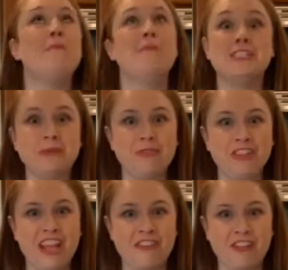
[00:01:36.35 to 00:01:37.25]
Put some
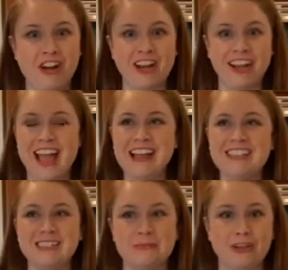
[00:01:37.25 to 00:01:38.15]
flavor on it. Add
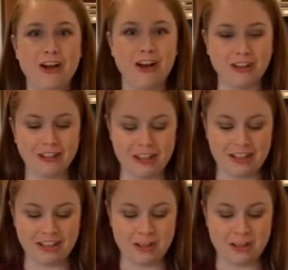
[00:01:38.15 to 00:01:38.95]
some garlic,